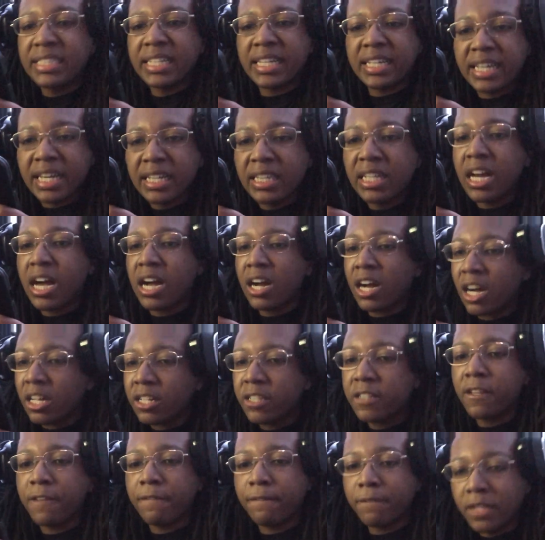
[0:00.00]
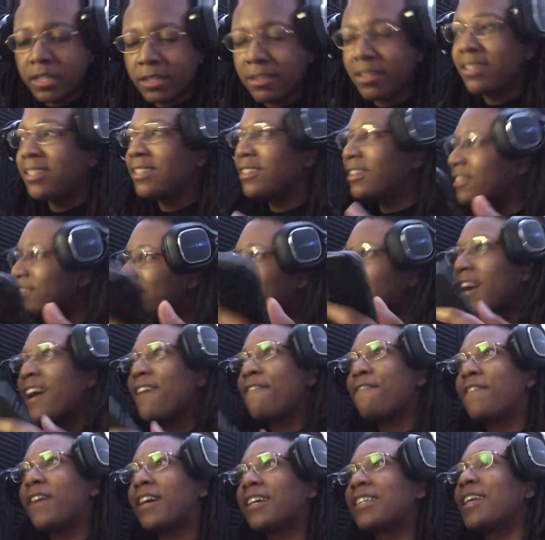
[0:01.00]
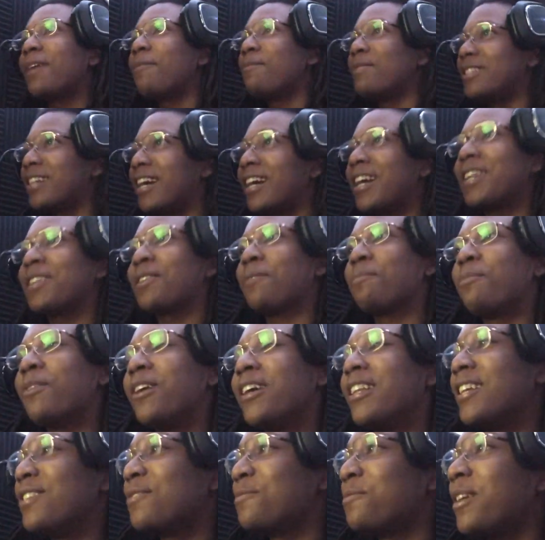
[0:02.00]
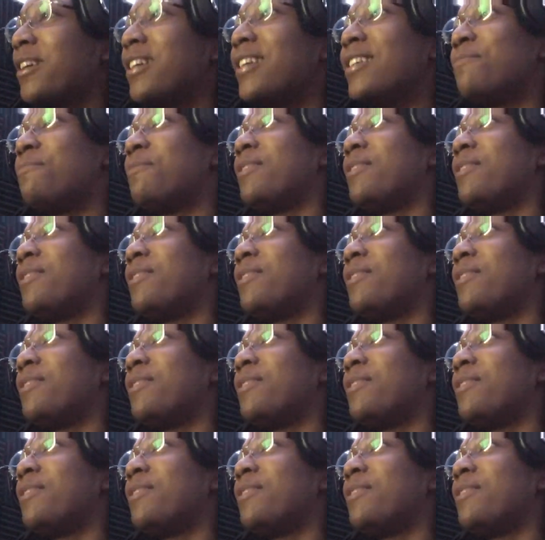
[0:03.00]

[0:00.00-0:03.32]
together. I call it the bitch. Yeah, I fucked up, but y'all get the point. Let's run this